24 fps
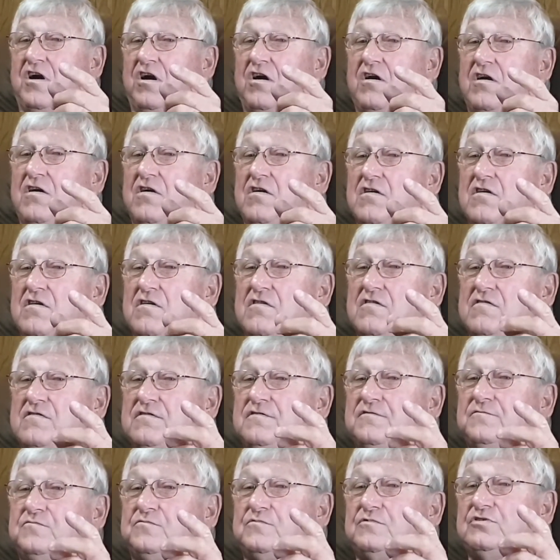
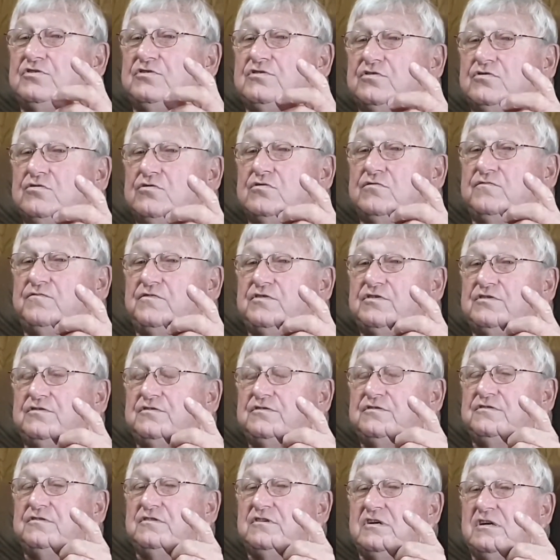heart was
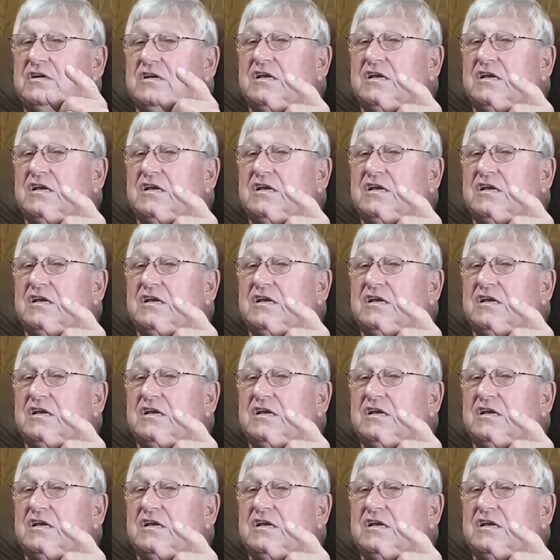over,